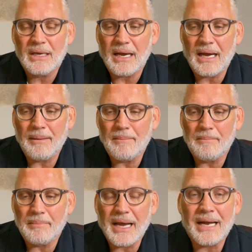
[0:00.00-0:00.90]

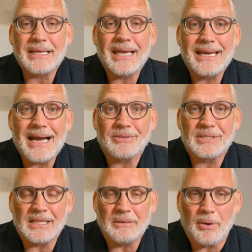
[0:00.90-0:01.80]
um, and getting
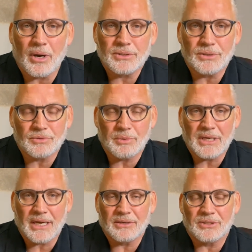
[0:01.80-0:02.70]
outside the boxes we
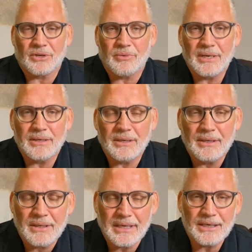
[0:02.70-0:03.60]
kind of surrender
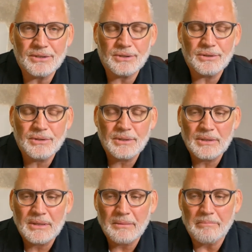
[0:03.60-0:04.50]
into
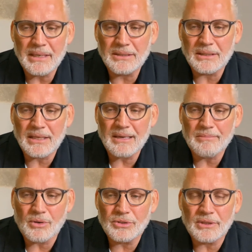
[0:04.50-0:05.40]
mentally,
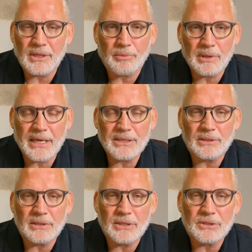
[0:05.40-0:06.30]
emotionally,
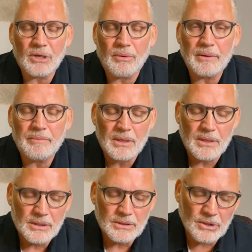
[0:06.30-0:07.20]
relationally, and so on.
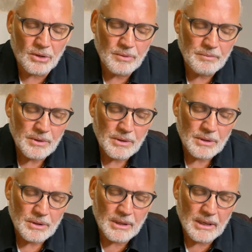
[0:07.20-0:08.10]
So,
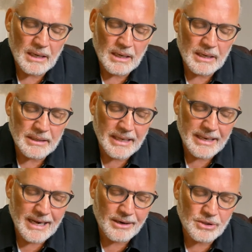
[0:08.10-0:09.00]
uh,
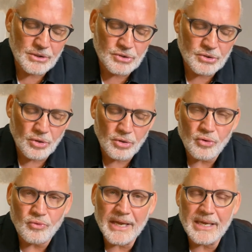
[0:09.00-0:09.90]
getting out of control
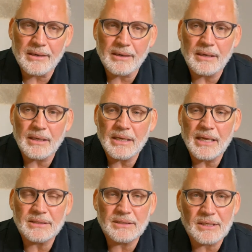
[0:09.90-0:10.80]
regularly
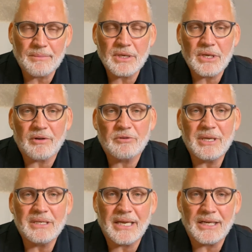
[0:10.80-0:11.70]
is something you have to be
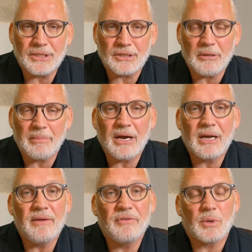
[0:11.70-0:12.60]
intentional about
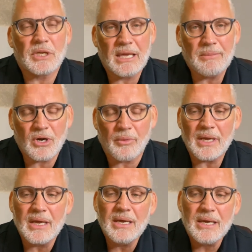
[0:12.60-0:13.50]
if you want to keep
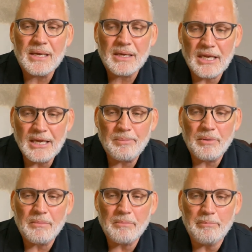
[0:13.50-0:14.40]
growing. Keep
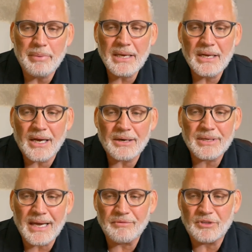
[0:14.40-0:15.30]
being
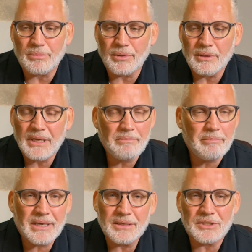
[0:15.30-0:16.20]
uncomfortable in
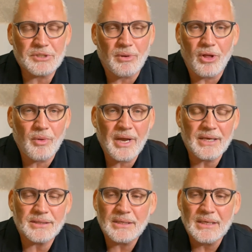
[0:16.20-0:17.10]
big and small
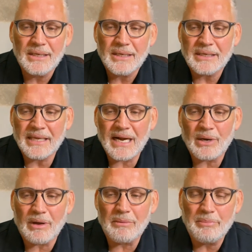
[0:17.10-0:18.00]
ways. Get
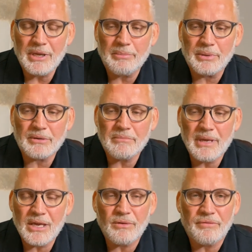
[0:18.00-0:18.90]
around people that
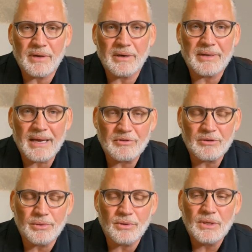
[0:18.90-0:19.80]
make you feel
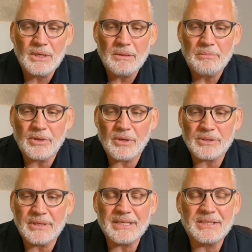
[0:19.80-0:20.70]
uncomfortable
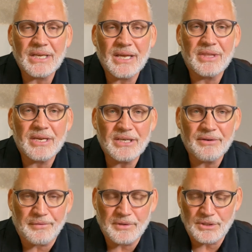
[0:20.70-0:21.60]
because they see a thing
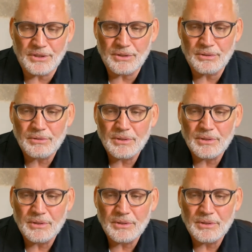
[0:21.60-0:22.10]
different to you.